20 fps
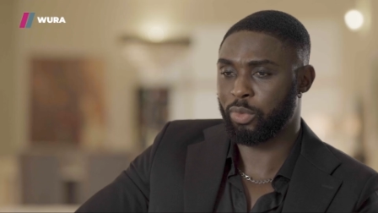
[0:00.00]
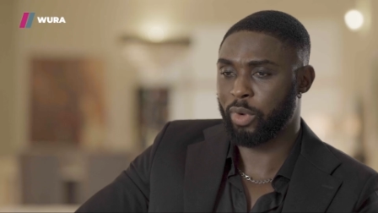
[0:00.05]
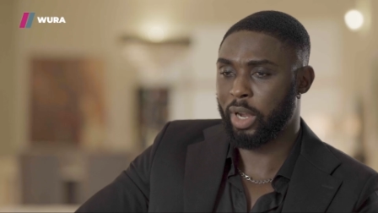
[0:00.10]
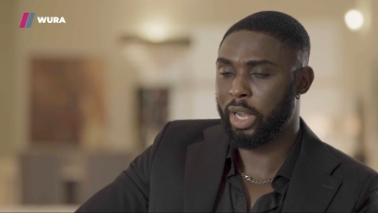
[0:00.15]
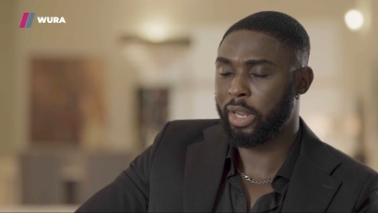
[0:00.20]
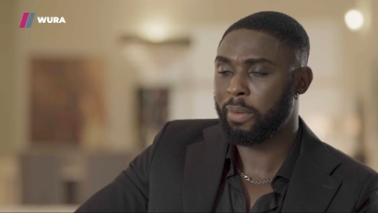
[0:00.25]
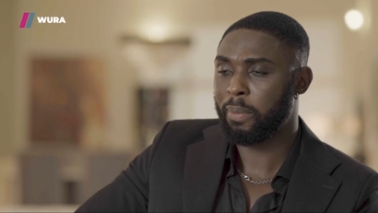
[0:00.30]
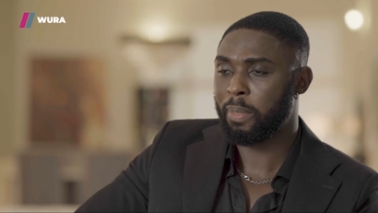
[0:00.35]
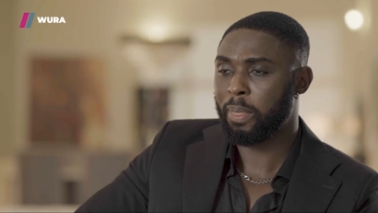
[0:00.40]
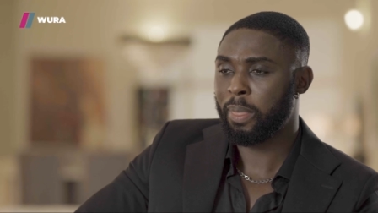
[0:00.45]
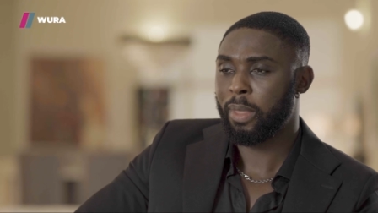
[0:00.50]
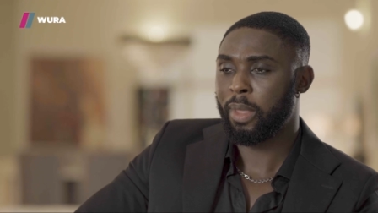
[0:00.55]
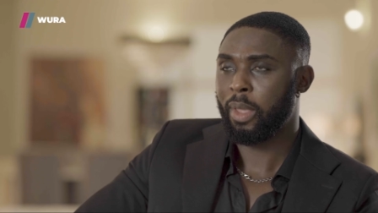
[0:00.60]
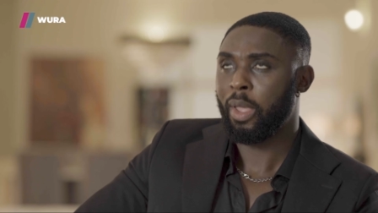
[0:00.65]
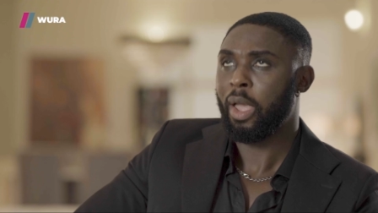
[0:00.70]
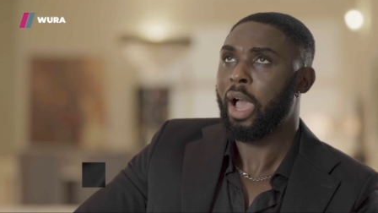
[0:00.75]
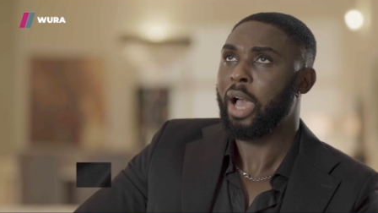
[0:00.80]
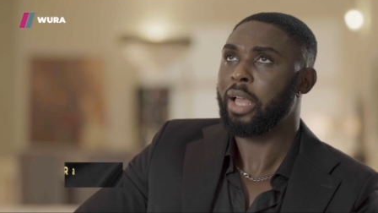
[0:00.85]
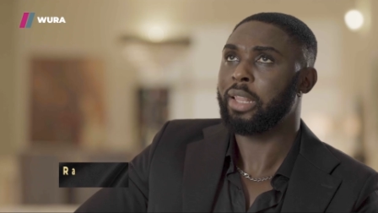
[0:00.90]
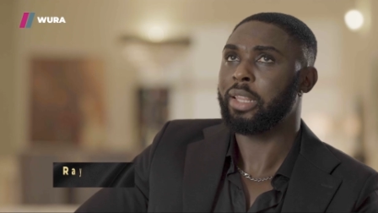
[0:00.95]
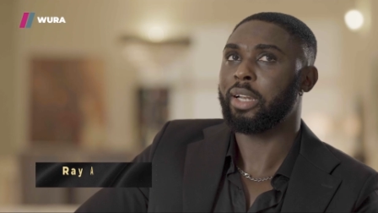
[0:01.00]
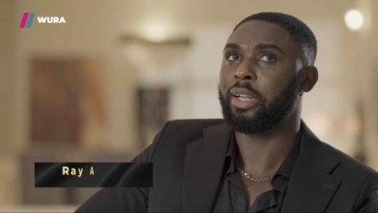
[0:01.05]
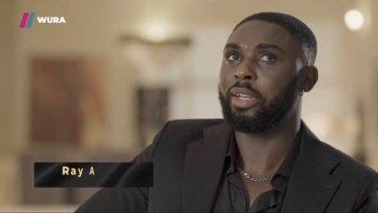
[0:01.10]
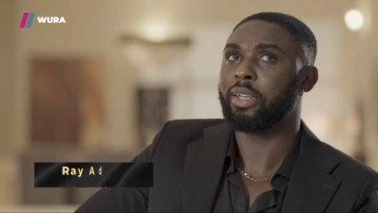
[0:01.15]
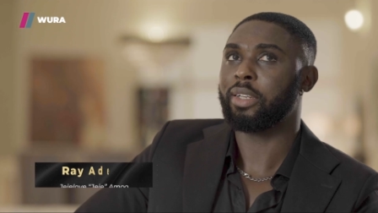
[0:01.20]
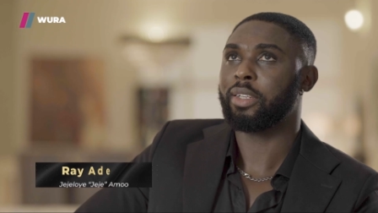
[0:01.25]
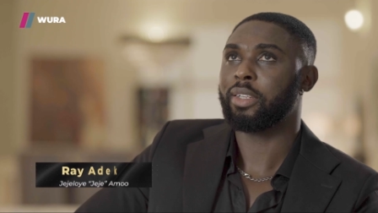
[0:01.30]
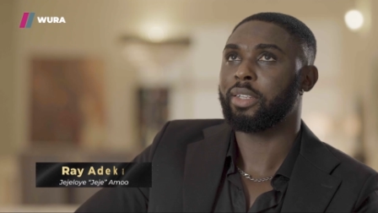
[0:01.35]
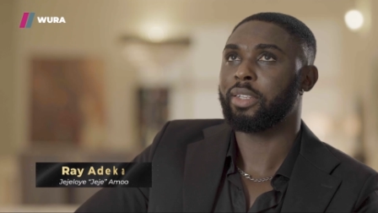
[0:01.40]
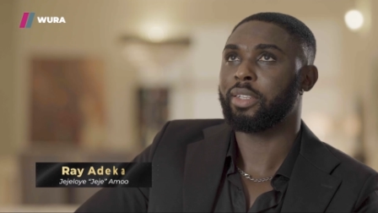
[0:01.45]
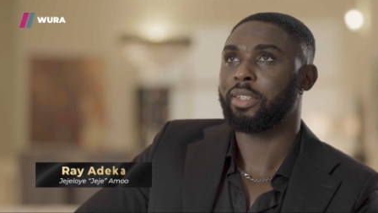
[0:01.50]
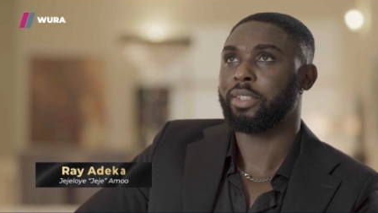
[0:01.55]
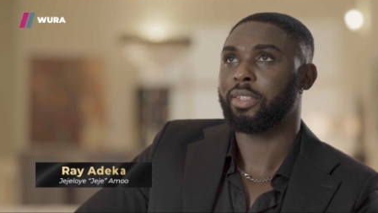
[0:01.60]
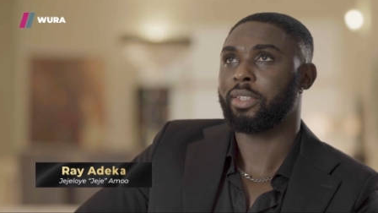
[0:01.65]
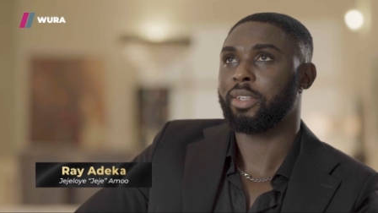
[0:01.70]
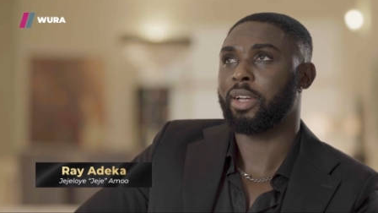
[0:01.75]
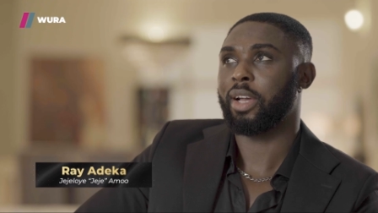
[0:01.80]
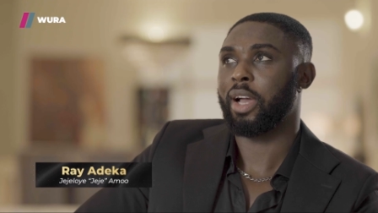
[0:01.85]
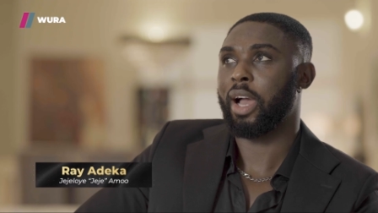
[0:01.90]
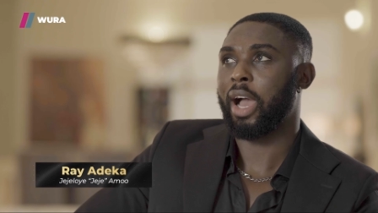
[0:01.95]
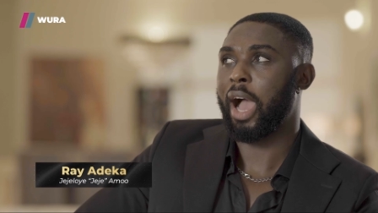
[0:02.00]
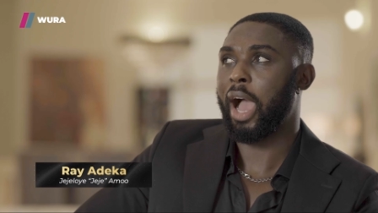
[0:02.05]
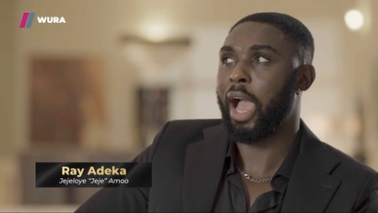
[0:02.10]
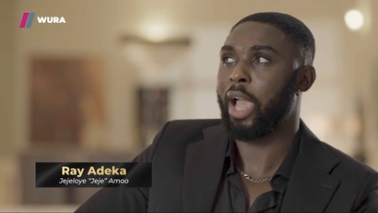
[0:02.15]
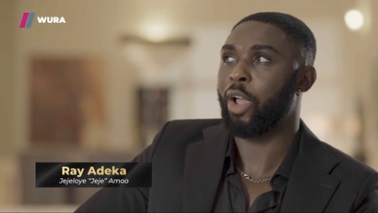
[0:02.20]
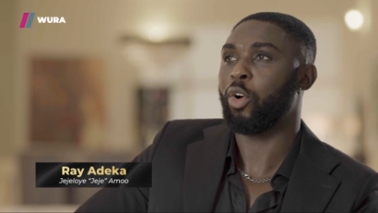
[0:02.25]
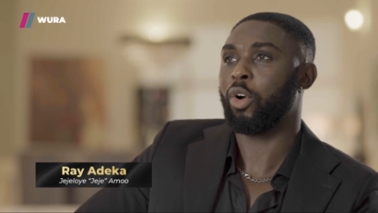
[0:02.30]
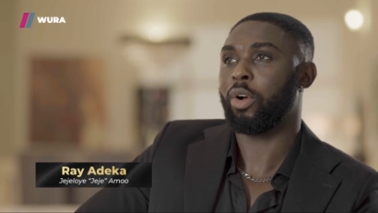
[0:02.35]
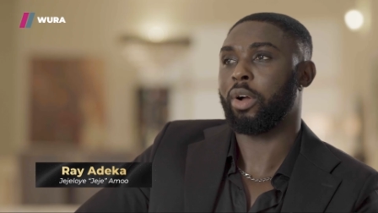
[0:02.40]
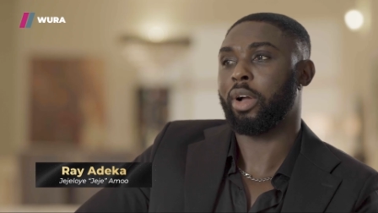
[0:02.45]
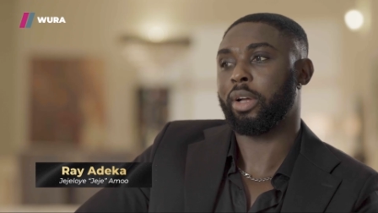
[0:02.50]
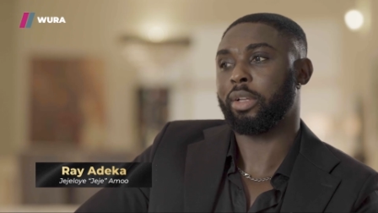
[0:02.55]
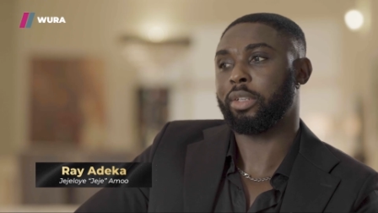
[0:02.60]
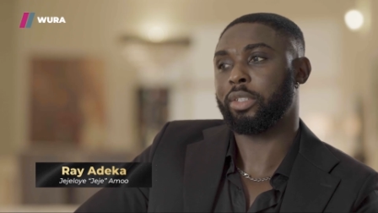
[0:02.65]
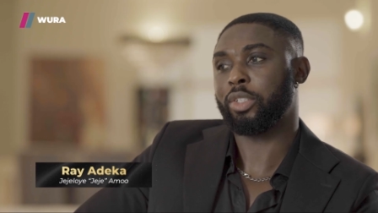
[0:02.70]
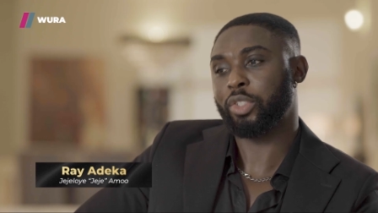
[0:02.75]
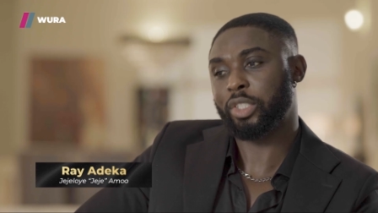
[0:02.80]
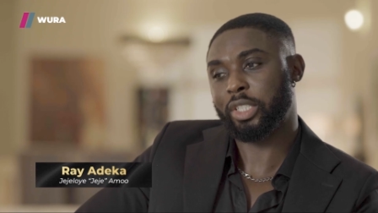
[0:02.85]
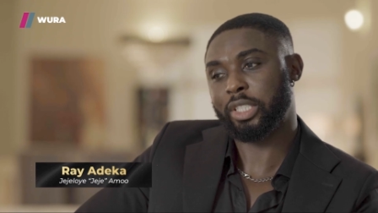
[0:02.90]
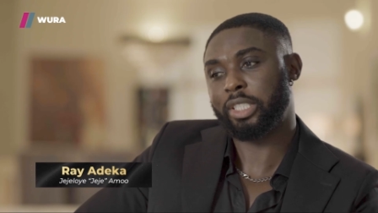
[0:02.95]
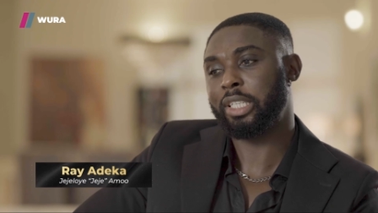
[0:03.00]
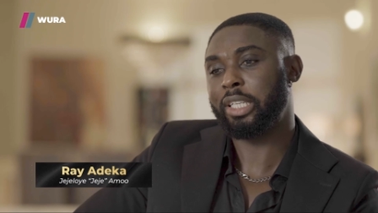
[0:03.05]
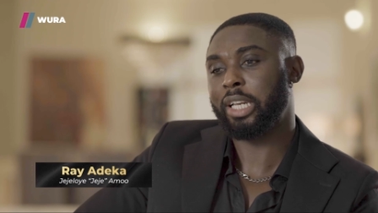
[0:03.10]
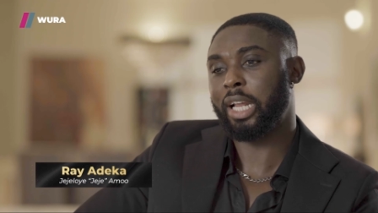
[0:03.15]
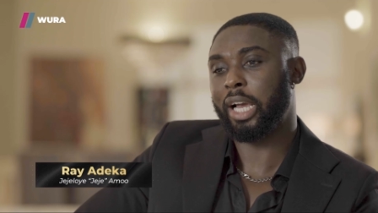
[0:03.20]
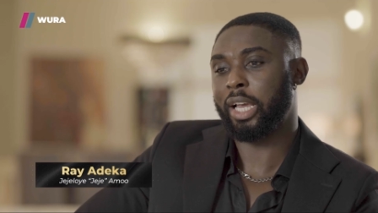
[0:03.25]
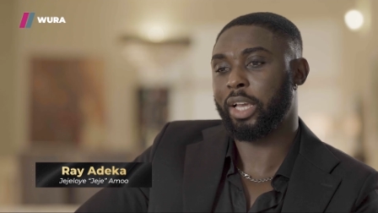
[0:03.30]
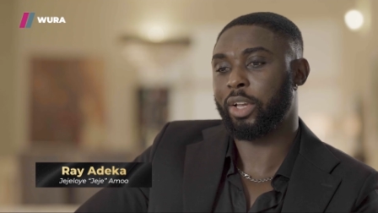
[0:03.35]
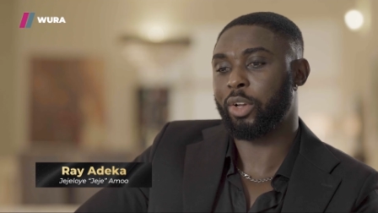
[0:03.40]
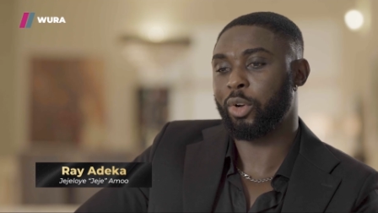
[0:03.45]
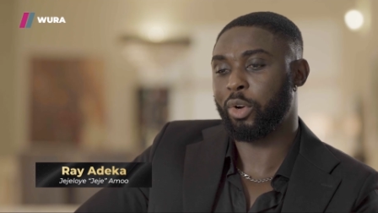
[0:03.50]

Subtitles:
right? And then there's a scene I